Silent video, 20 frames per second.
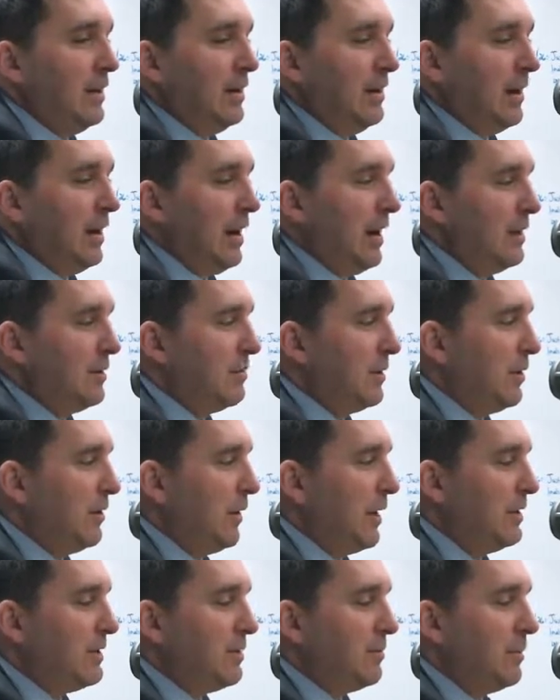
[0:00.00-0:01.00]
Uh, it's been
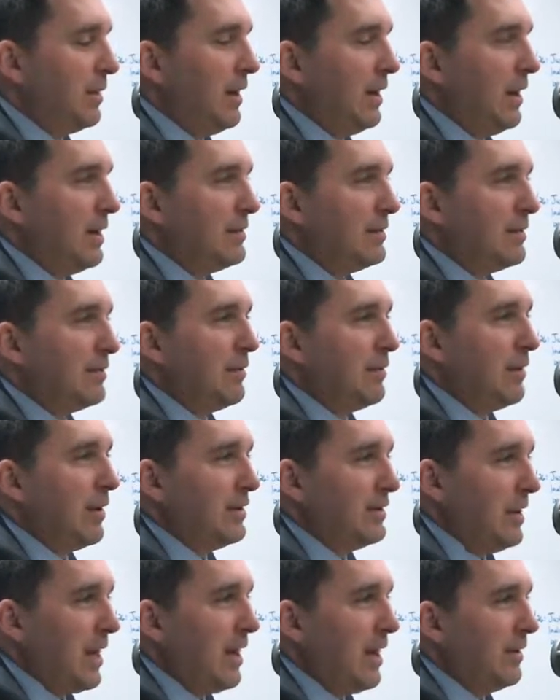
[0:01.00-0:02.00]
great to bring on some of our
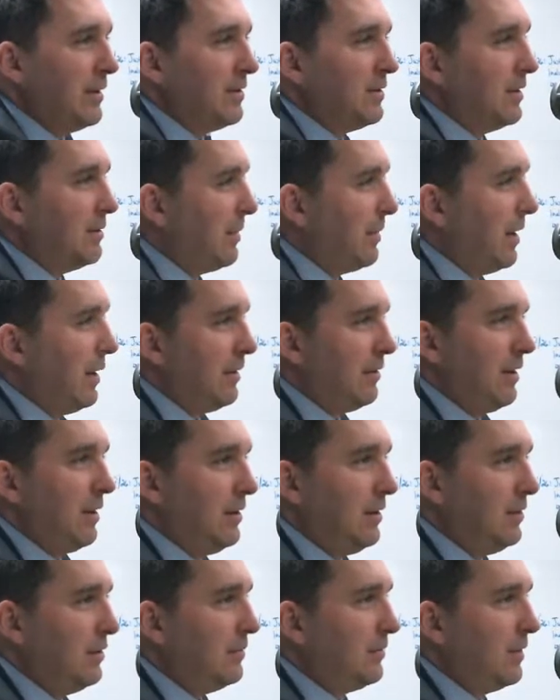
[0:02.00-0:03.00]
talent. And Mike,
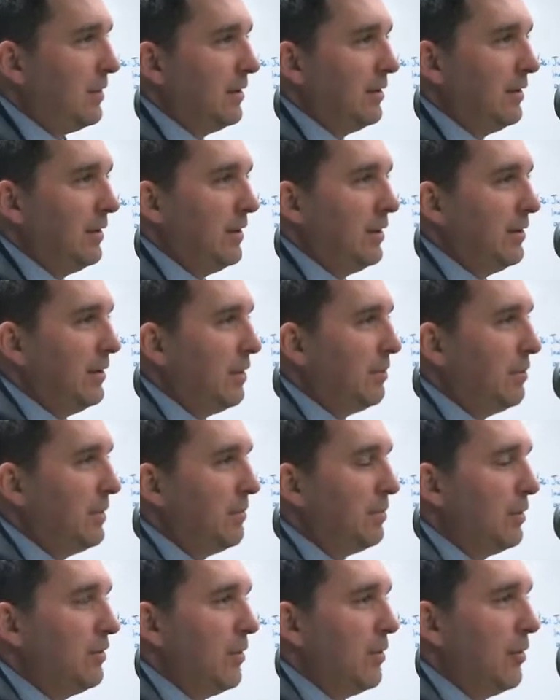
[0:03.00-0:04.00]
thank you for you know helping
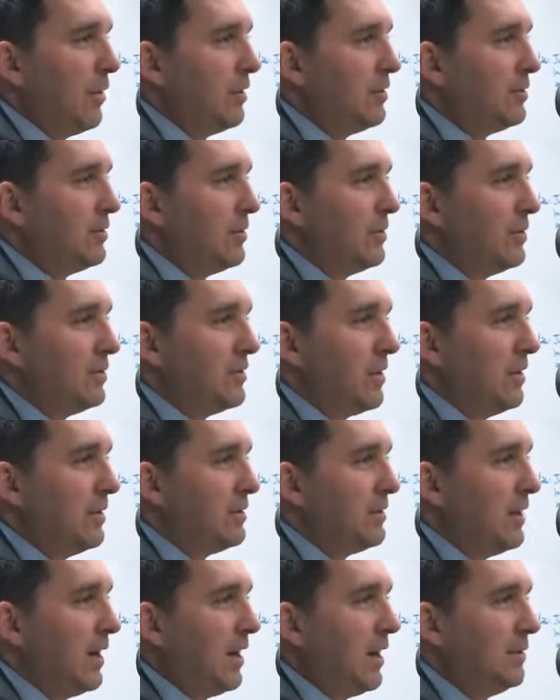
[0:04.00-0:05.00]
promote our shows all the
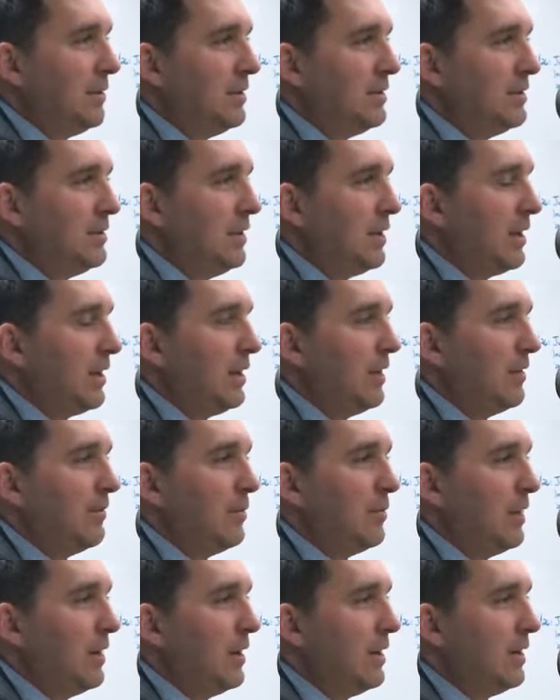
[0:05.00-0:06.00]
time no and problem, ticket
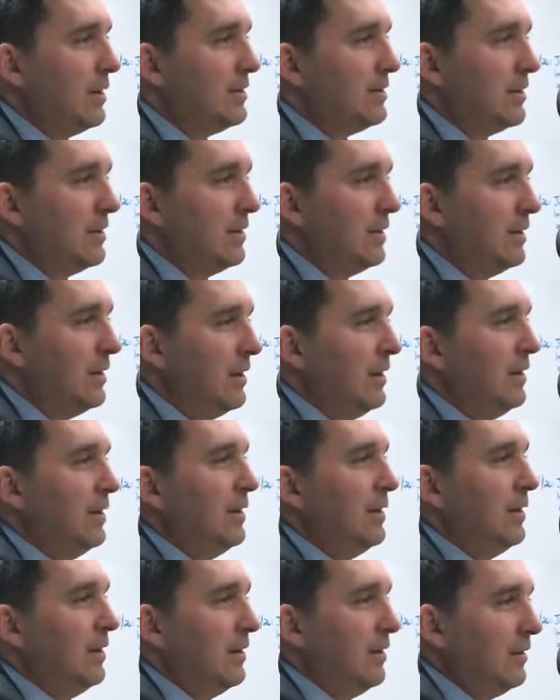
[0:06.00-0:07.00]
giveaways and my
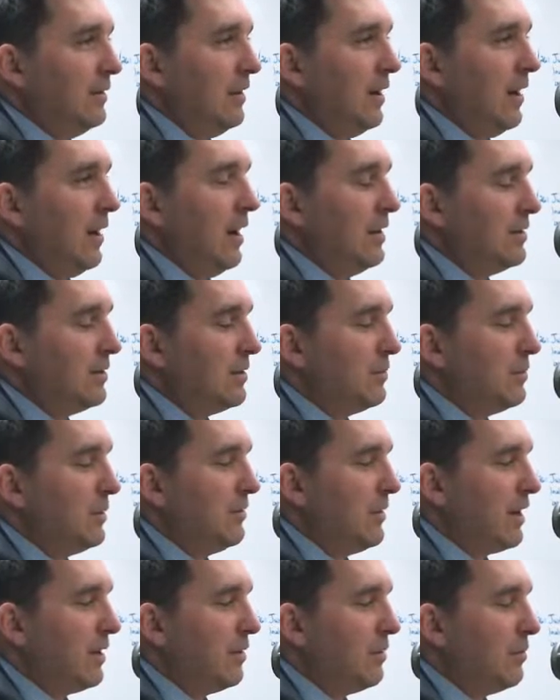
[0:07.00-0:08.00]
pleasure. Yeah, so we've
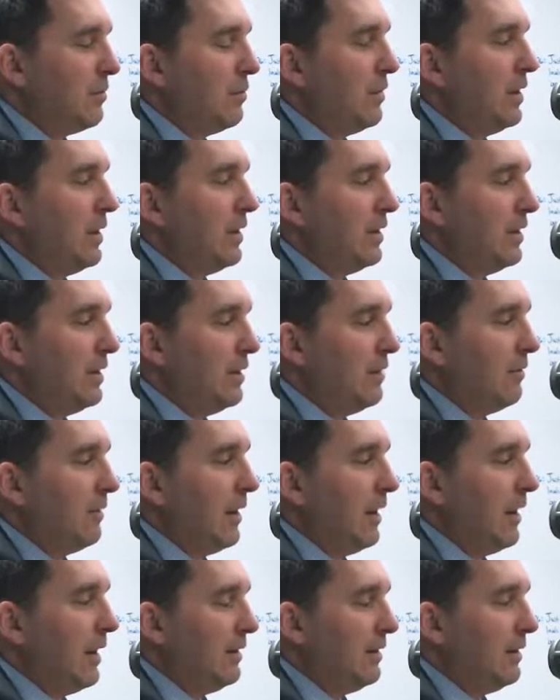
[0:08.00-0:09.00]
got a really
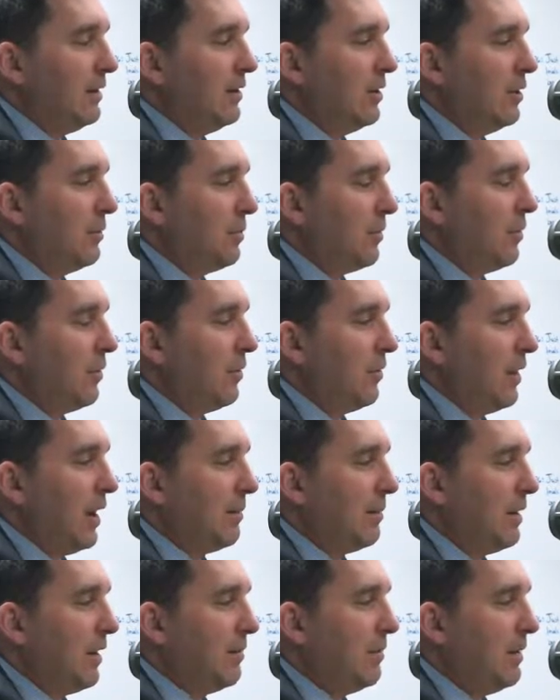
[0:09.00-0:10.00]
great you know
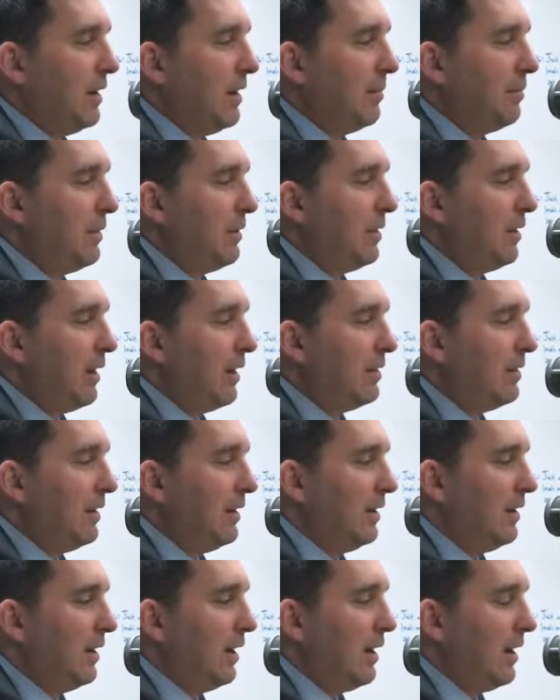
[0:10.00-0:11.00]
program coming up here. I
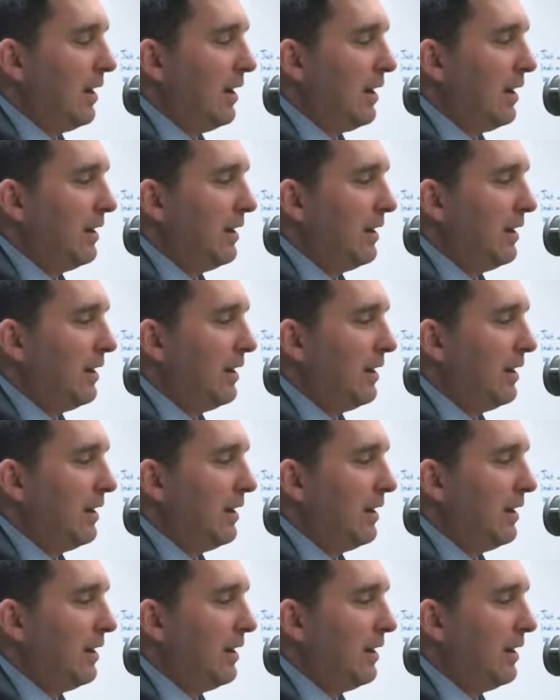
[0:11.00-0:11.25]
think uh,